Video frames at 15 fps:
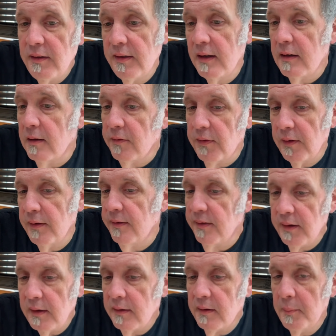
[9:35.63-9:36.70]
Thank you for
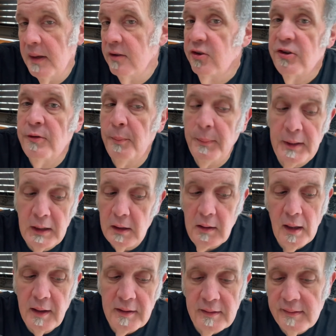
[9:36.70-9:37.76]
listening to my spiel
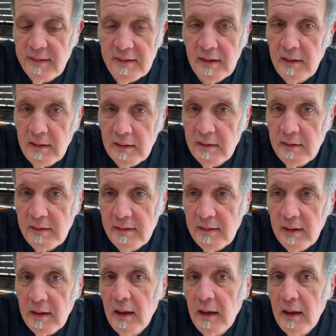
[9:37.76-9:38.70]
on seeds.